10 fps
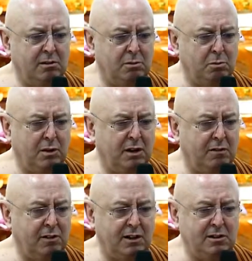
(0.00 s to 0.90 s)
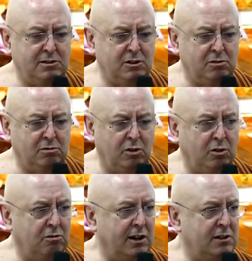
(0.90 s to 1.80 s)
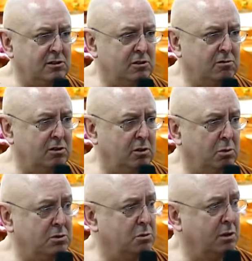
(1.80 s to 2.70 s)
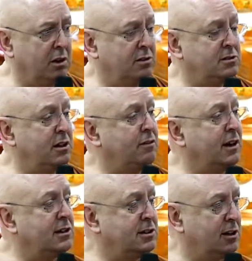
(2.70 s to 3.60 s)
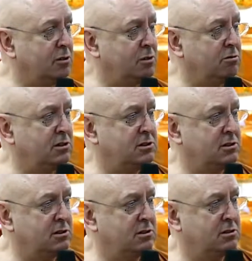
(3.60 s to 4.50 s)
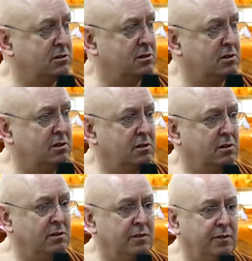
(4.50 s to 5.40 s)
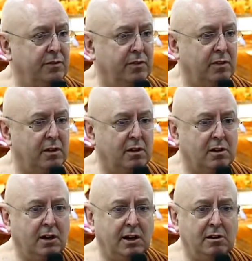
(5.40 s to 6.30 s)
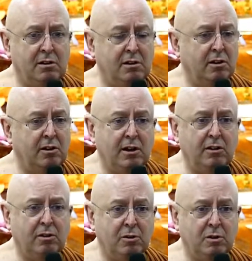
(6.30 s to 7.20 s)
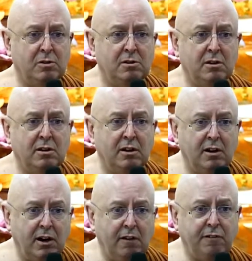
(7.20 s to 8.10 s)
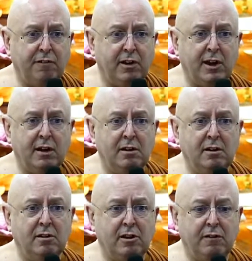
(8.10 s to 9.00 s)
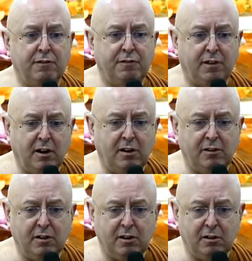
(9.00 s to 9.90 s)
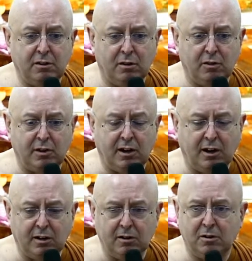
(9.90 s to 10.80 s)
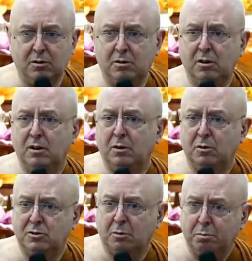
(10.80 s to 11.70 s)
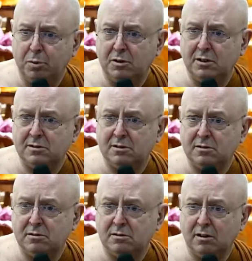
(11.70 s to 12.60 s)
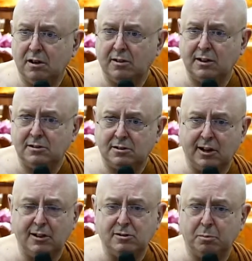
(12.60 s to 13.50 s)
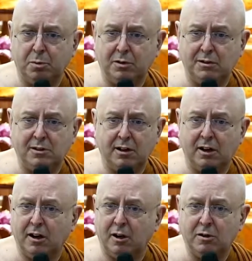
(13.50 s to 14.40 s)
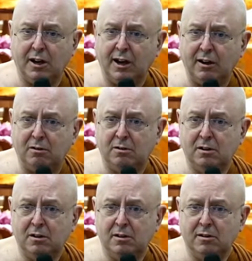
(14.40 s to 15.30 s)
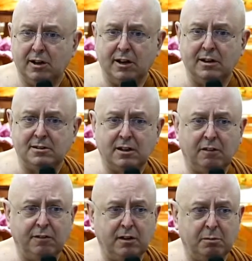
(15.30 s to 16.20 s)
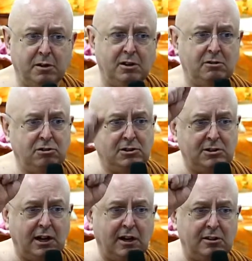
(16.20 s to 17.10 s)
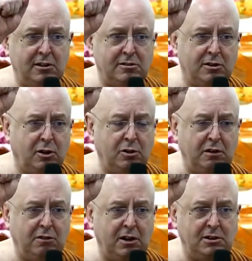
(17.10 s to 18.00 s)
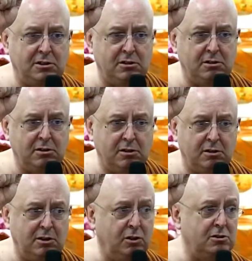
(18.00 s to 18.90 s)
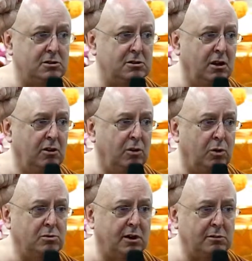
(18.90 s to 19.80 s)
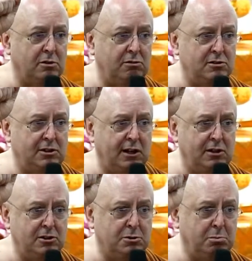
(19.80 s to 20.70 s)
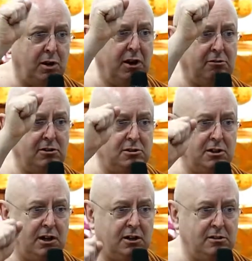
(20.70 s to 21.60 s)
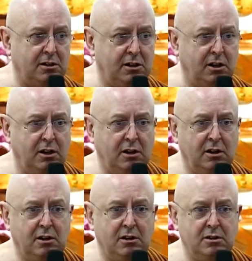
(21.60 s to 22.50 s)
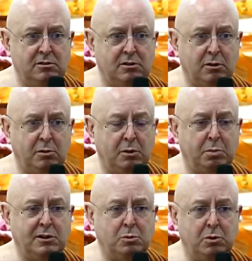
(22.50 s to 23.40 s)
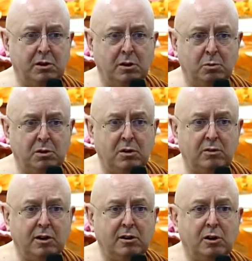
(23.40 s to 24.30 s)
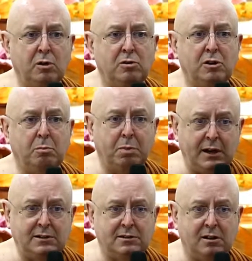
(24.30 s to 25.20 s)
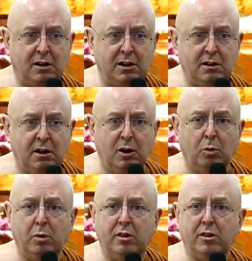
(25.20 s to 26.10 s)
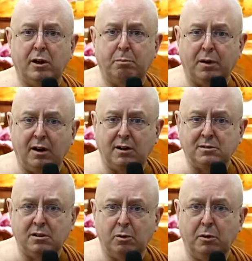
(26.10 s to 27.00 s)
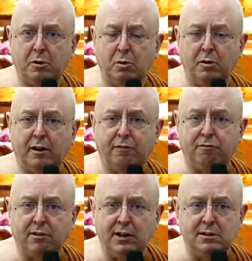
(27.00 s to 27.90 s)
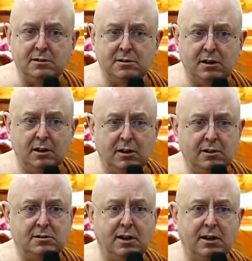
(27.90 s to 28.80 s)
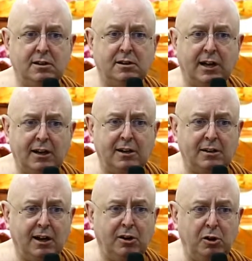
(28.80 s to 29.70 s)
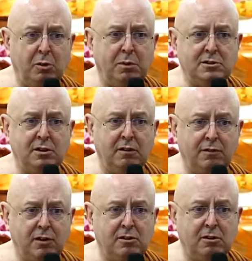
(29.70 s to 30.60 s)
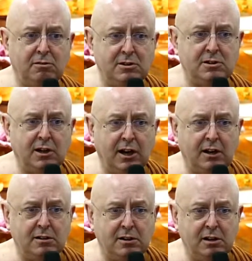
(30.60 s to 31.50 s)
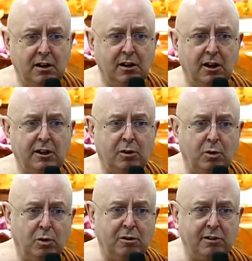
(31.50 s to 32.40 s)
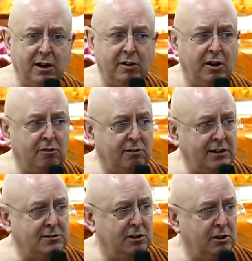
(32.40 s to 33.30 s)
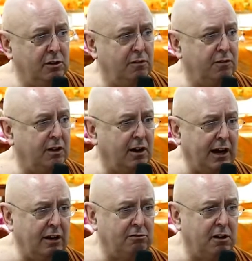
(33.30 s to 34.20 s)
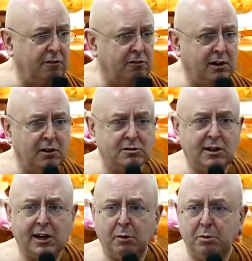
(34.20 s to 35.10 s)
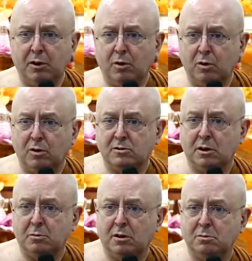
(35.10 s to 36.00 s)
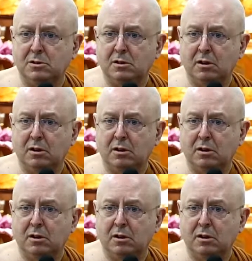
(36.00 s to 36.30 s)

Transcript: one of their children or grandchildren was one of these evangelical Christians. And they thought if their father or their uncle was a Buddhist and they stay as a Buddhist, they're going to go to hell. They're going to suffer because Christianity is the only religion, and not just all types of Christianity, just my Christianity. So with the best will in the world, they go to the bedside with their pastor, with all their friends, and saying, Daddy, Daddy, you must convert to Christianity. And they're all around there harassing you for hour after hour. Does that happen in Hong Kong sometimes?